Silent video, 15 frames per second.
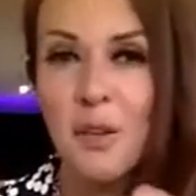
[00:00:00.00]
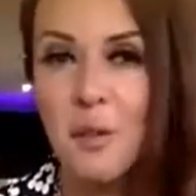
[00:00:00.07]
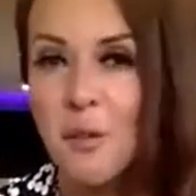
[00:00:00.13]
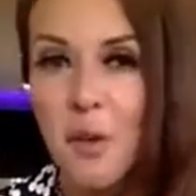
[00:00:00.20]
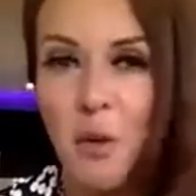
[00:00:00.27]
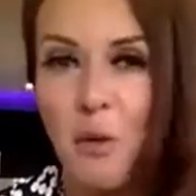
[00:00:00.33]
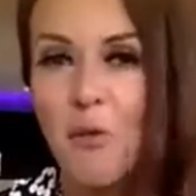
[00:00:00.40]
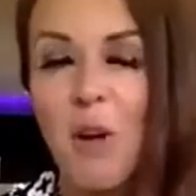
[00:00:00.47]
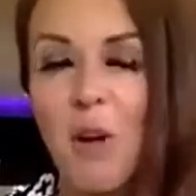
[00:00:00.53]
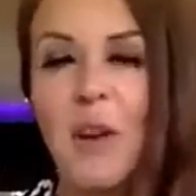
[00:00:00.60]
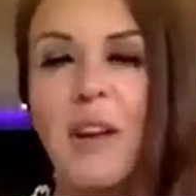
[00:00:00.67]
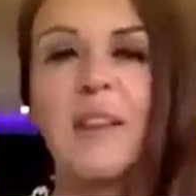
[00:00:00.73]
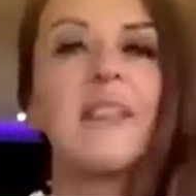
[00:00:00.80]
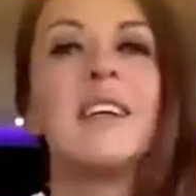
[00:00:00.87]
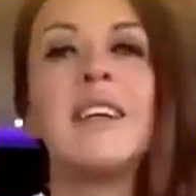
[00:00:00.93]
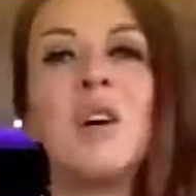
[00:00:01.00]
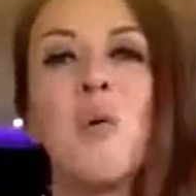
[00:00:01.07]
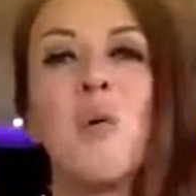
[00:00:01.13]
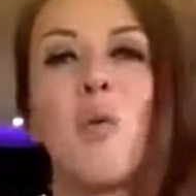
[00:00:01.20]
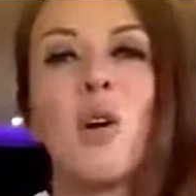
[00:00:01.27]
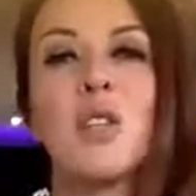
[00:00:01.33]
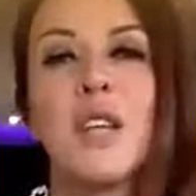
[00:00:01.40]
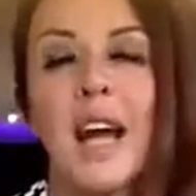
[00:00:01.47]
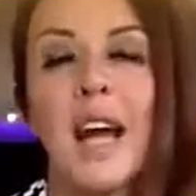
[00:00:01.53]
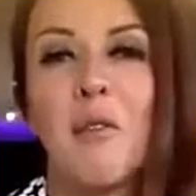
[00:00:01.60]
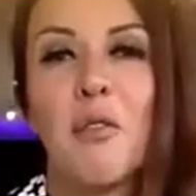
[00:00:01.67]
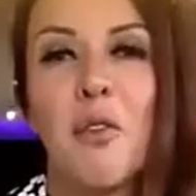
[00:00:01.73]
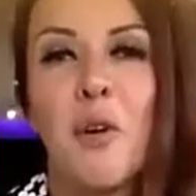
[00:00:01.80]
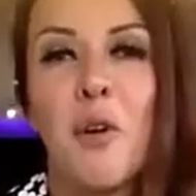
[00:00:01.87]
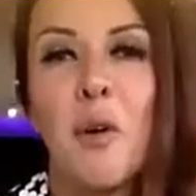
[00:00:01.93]
So if you're a runner, watch out
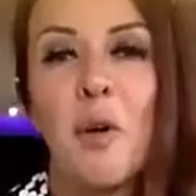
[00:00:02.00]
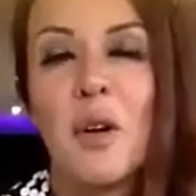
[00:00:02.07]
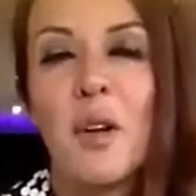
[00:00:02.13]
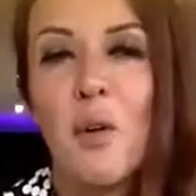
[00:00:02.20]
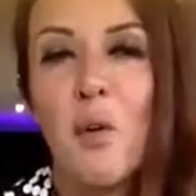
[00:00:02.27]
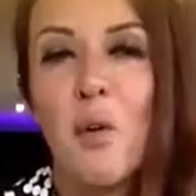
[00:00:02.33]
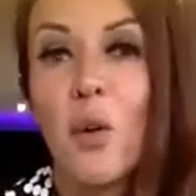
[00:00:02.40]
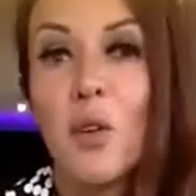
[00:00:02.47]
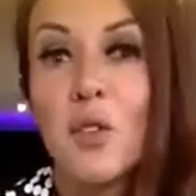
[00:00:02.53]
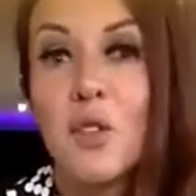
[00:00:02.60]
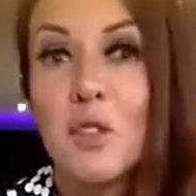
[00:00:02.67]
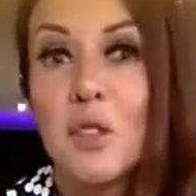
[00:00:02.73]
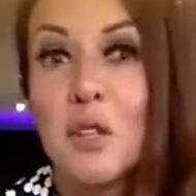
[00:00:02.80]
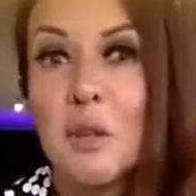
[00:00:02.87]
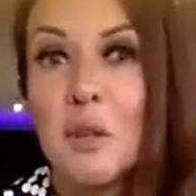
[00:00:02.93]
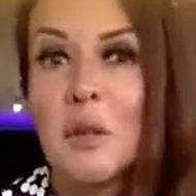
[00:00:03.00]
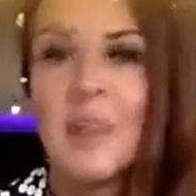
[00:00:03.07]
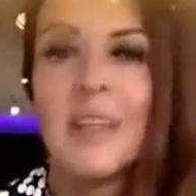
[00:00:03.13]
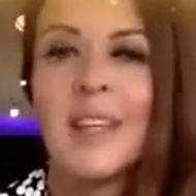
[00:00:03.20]
for what to do